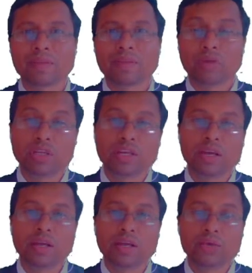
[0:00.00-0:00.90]
Whether
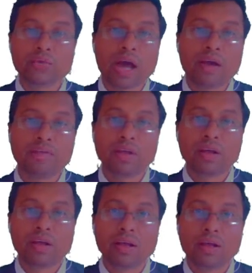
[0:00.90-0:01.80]
you have
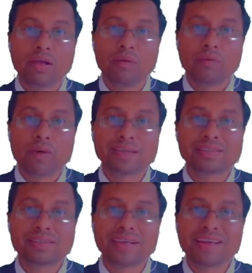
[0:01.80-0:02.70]

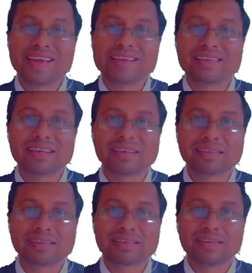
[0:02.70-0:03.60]
vested interest
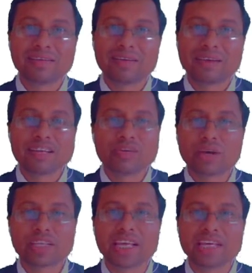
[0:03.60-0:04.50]
in your
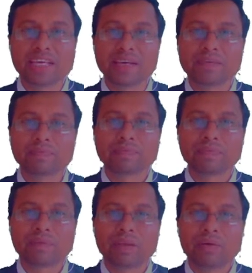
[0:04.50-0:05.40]
thinking,
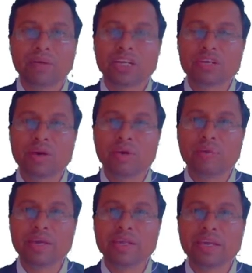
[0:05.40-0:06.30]
whether you are
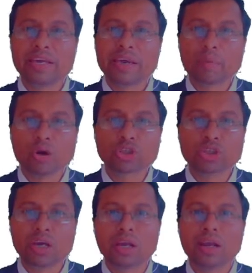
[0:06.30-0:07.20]
very
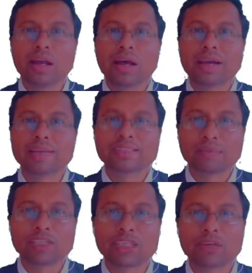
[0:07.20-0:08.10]
emotional and
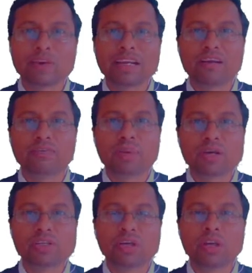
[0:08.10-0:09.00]
subjective kind of
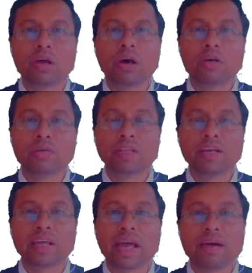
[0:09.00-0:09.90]
person, or whether
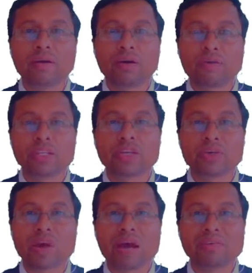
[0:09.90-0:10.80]
you
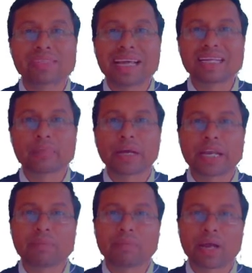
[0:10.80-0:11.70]
have a scientific
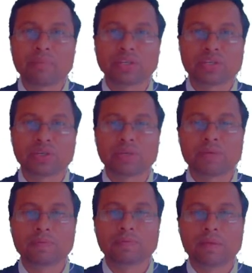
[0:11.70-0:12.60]
temperament,
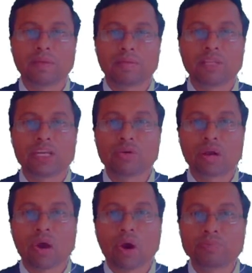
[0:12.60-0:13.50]
whether you are
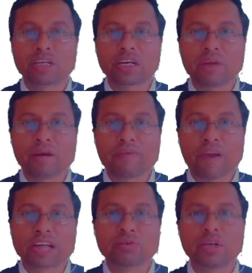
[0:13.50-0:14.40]
objective and
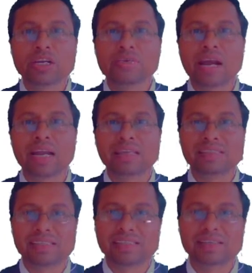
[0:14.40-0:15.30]
factual in your
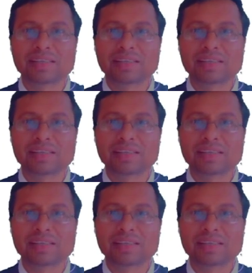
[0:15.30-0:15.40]
analysis.